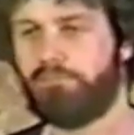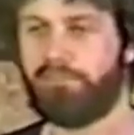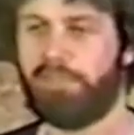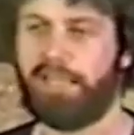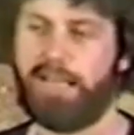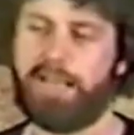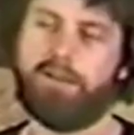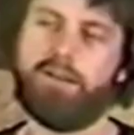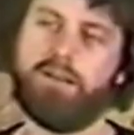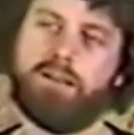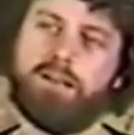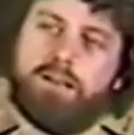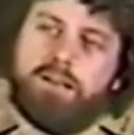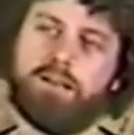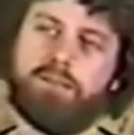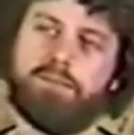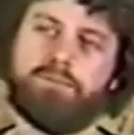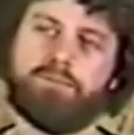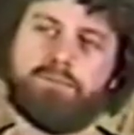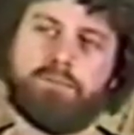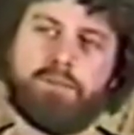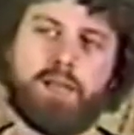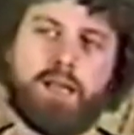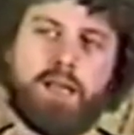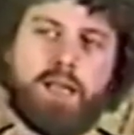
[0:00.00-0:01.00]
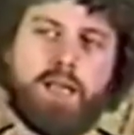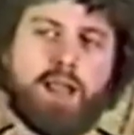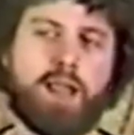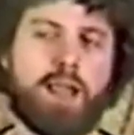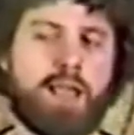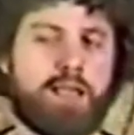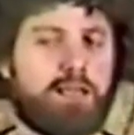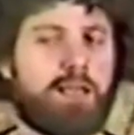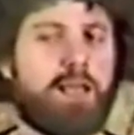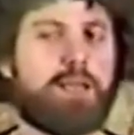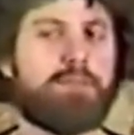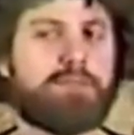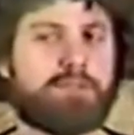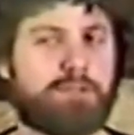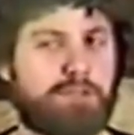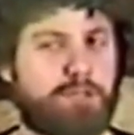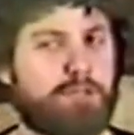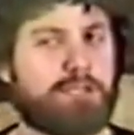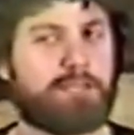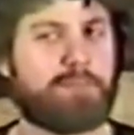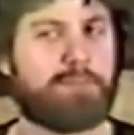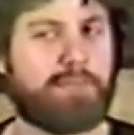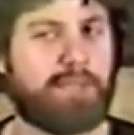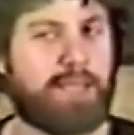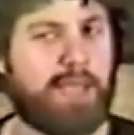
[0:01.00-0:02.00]
Now, and I, I
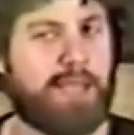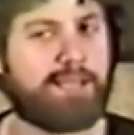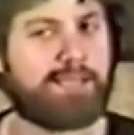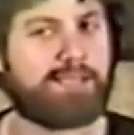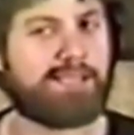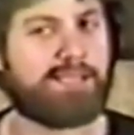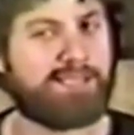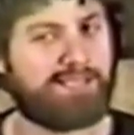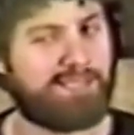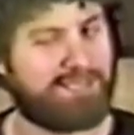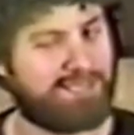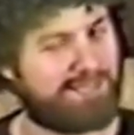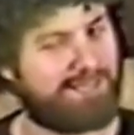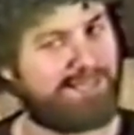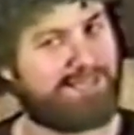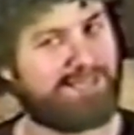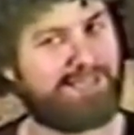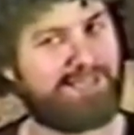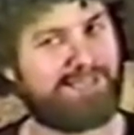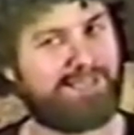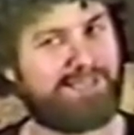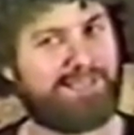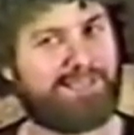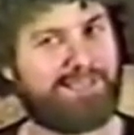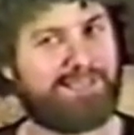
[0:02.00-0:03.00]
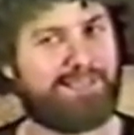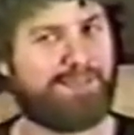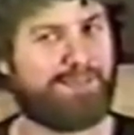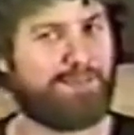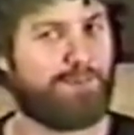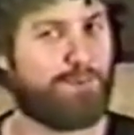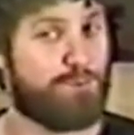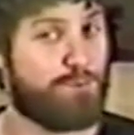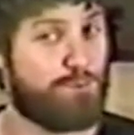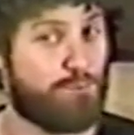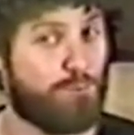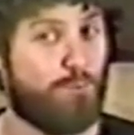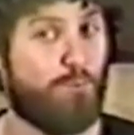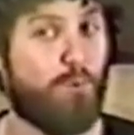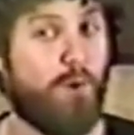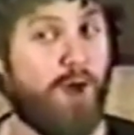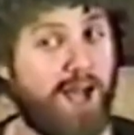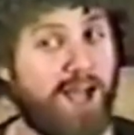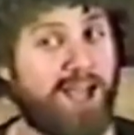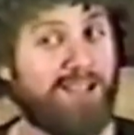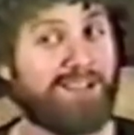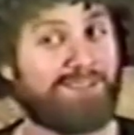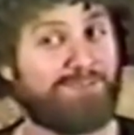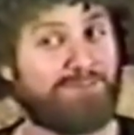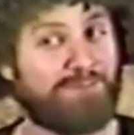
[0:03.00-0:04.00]
looked him in the eye. I said, "You
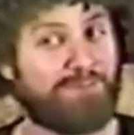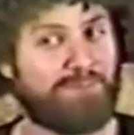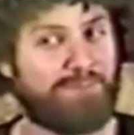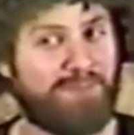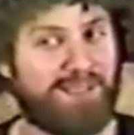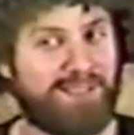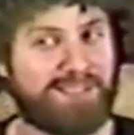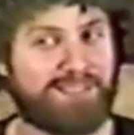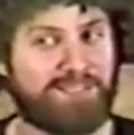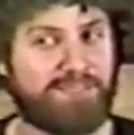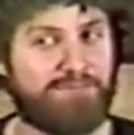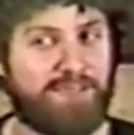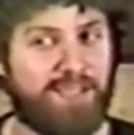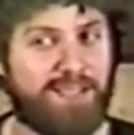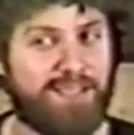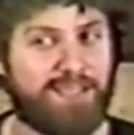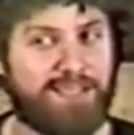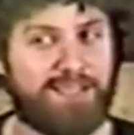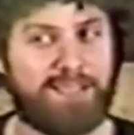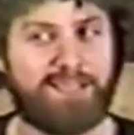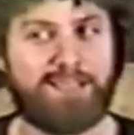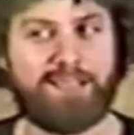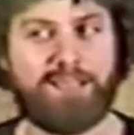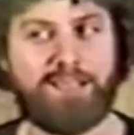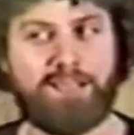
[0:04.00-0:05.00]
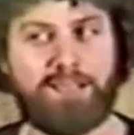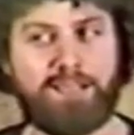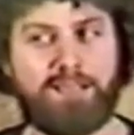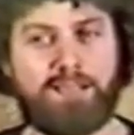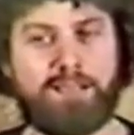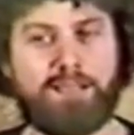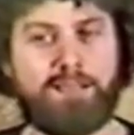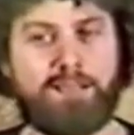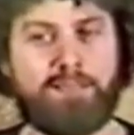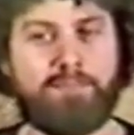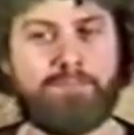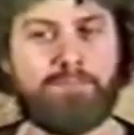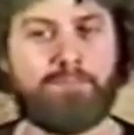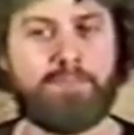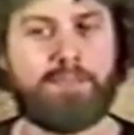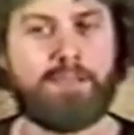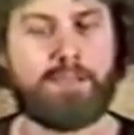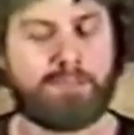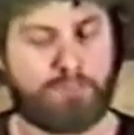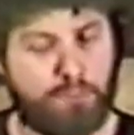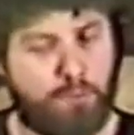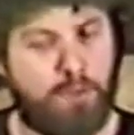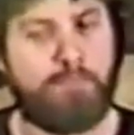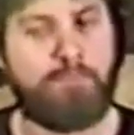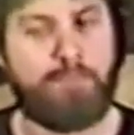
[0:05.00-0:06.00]
walked from Pennsylvania?" He
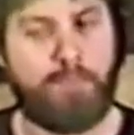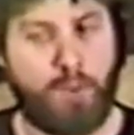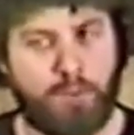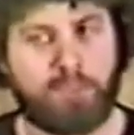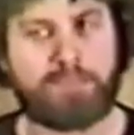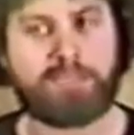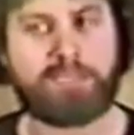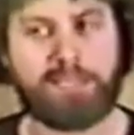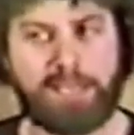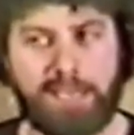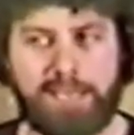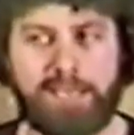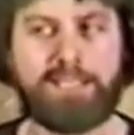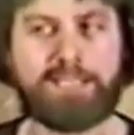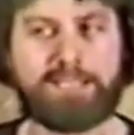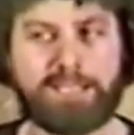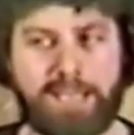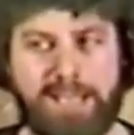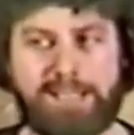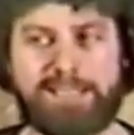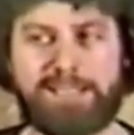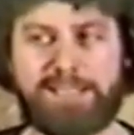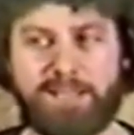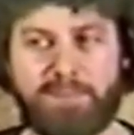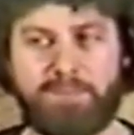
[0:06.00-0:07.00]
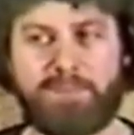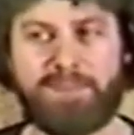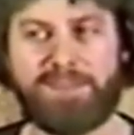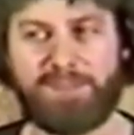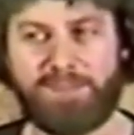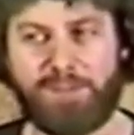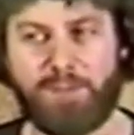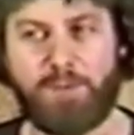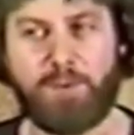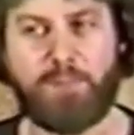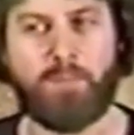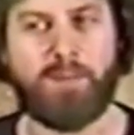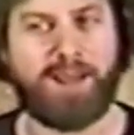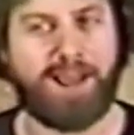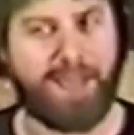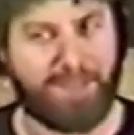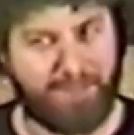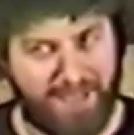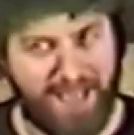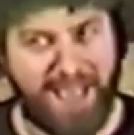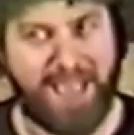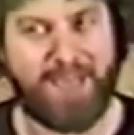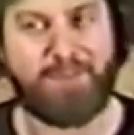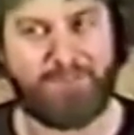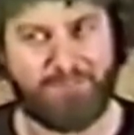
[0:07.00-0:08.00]
goes, "Well, mostly. I hitchhiked a little bit too, but I
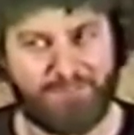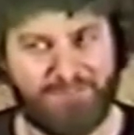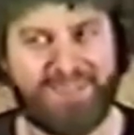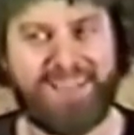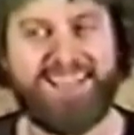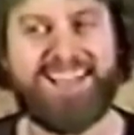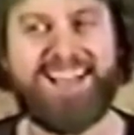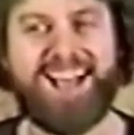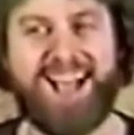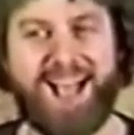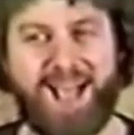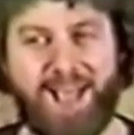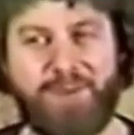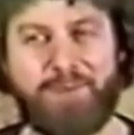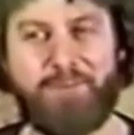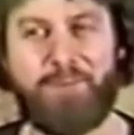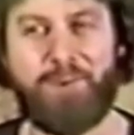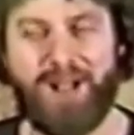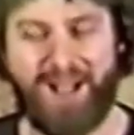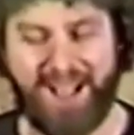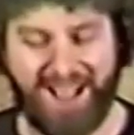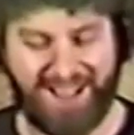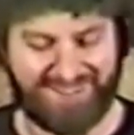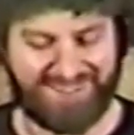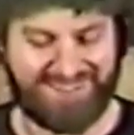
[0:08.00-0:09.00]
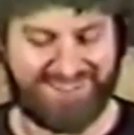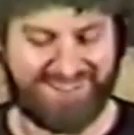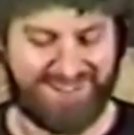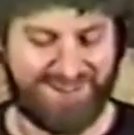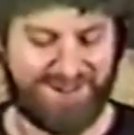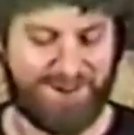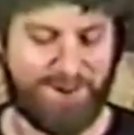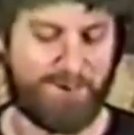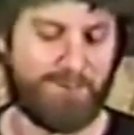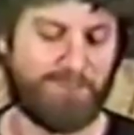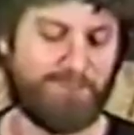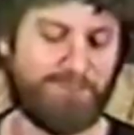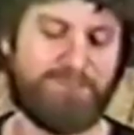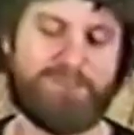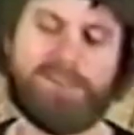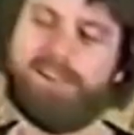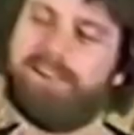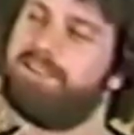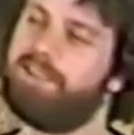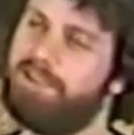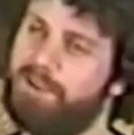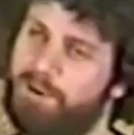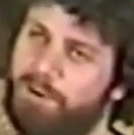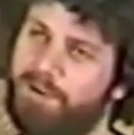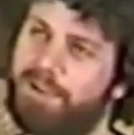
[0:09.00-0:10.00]
I, I walked." You know, I
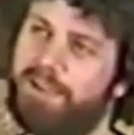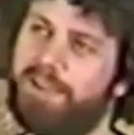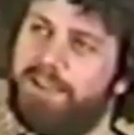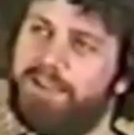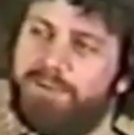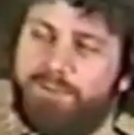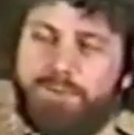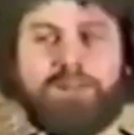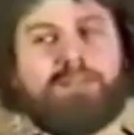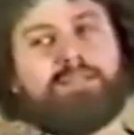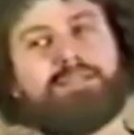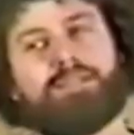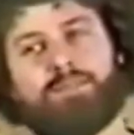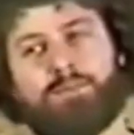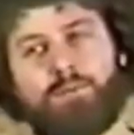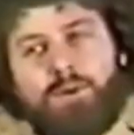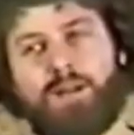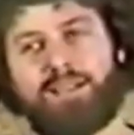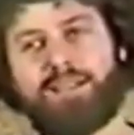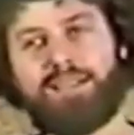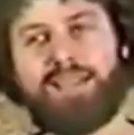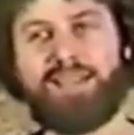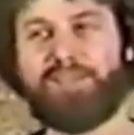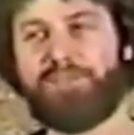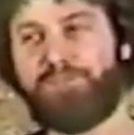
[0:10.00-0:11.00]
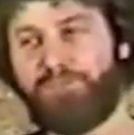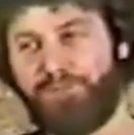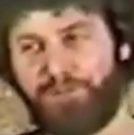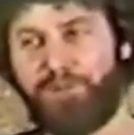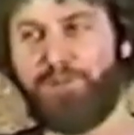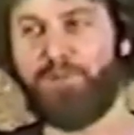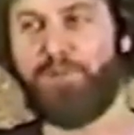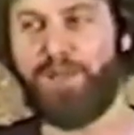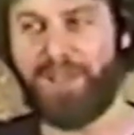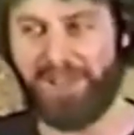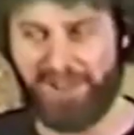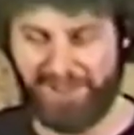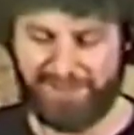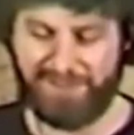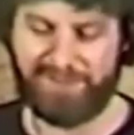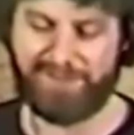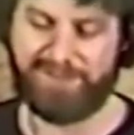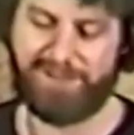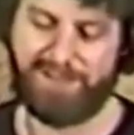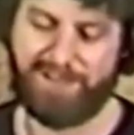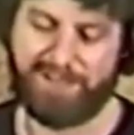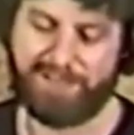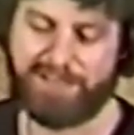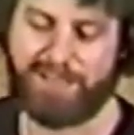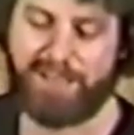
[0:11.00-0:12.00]
said, "Okay, you walk, you walk down the freeway and then
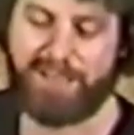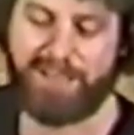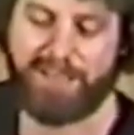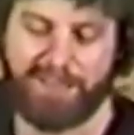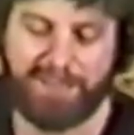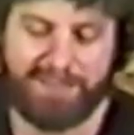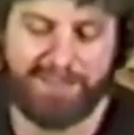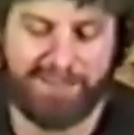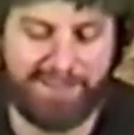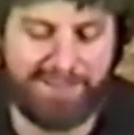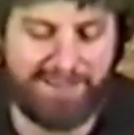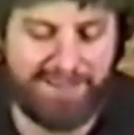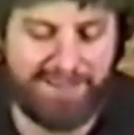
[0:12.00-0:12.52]
hitchhike."